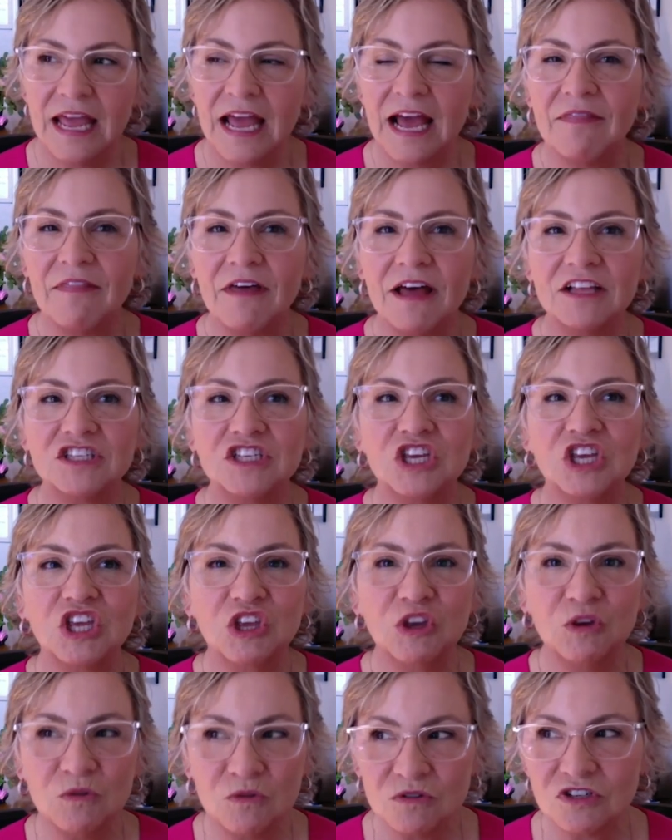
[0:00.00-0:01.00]
And that's
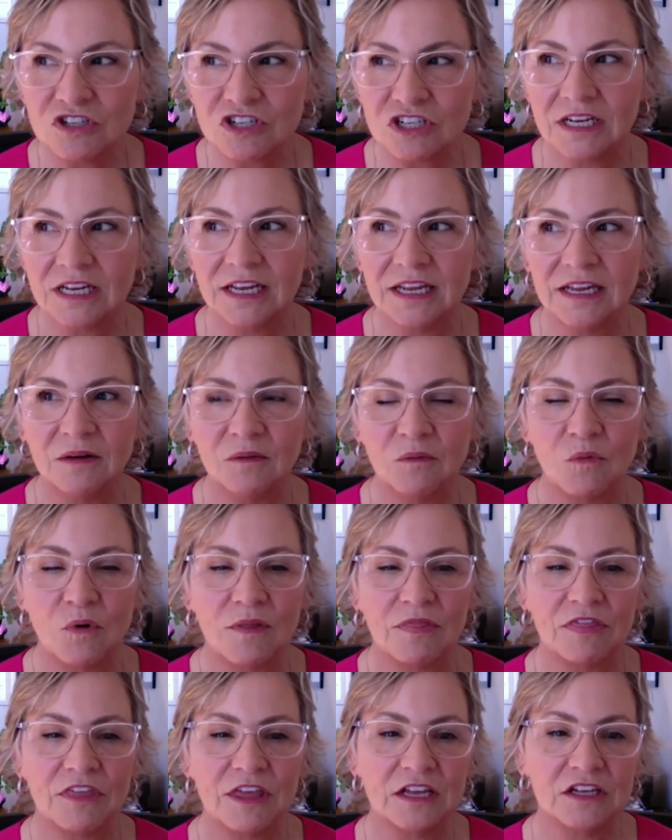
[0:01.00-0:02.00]
usually
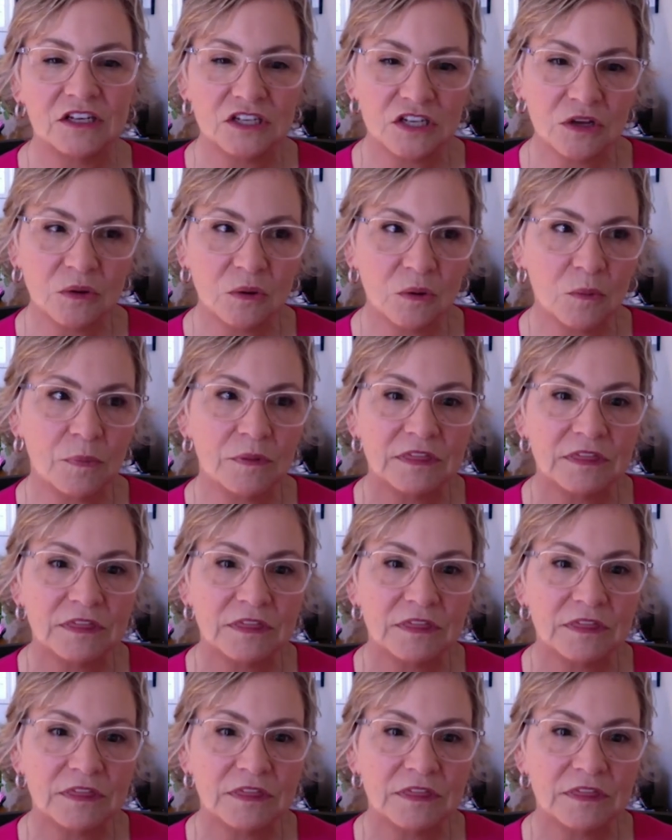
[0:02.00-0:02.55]
what they do,